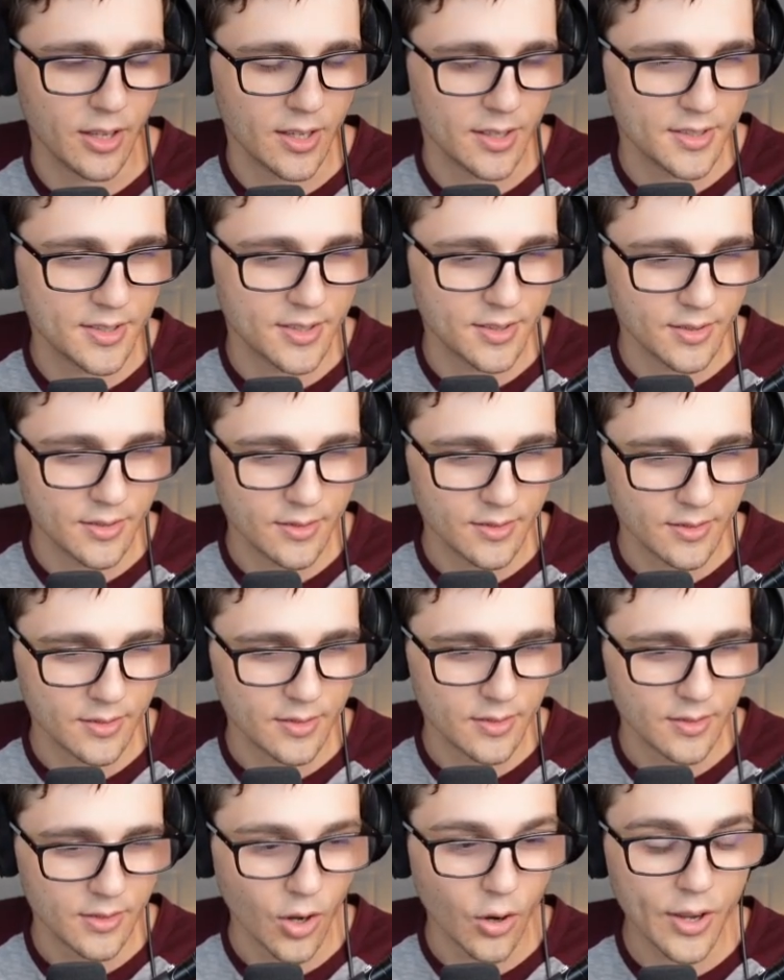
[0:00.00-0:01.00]
us.
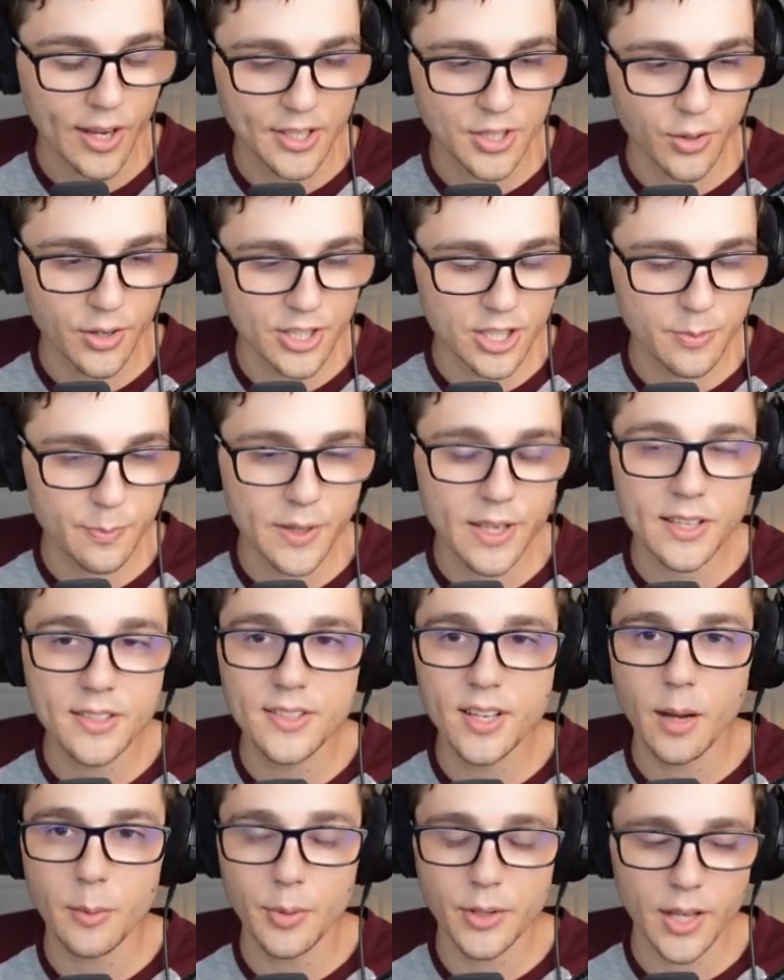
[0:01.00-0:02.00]
Okay, so our speed
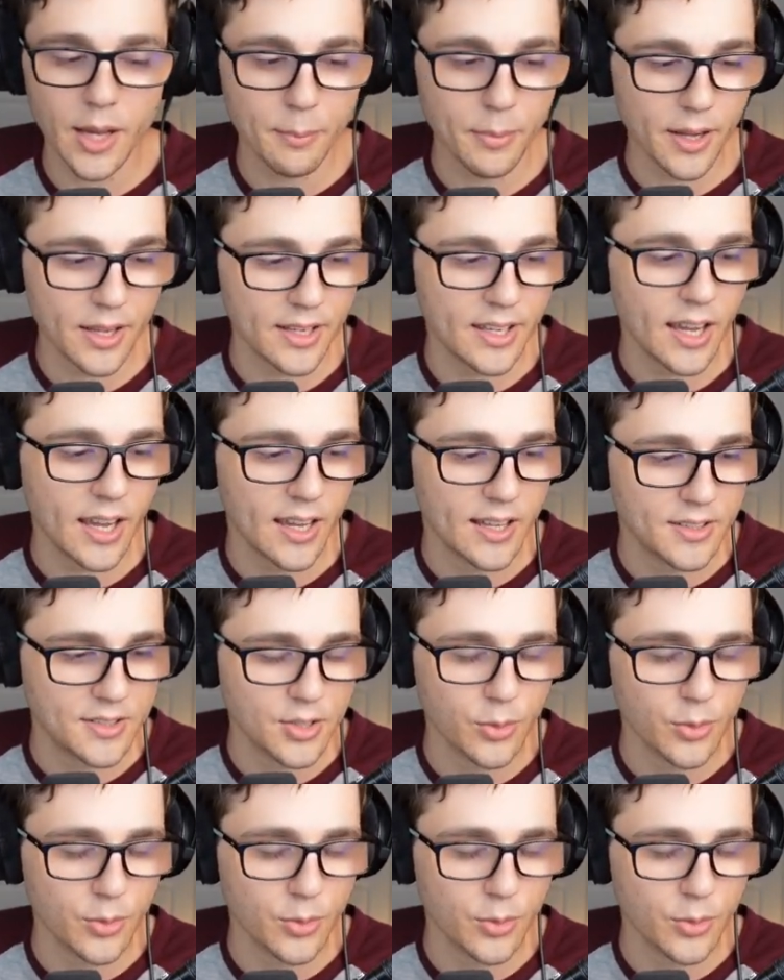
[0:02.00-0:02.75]
doubled up again.